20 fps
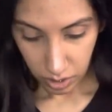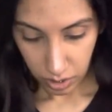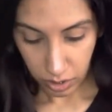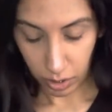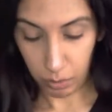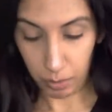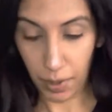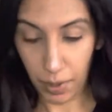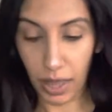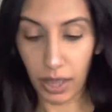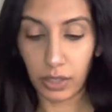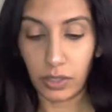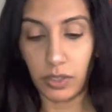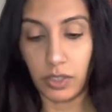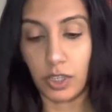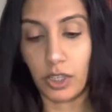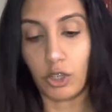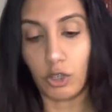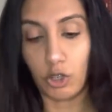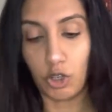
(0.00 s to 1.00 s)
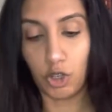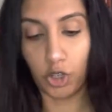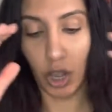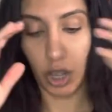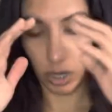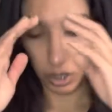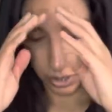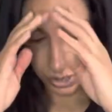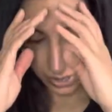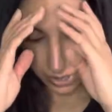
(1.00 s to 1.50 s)
you're balancing your
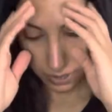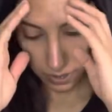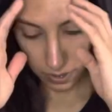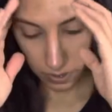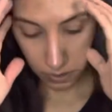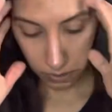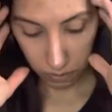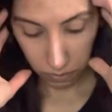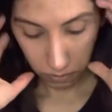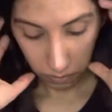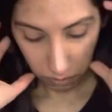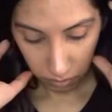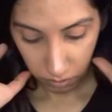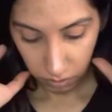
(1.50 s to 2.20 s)
chakras,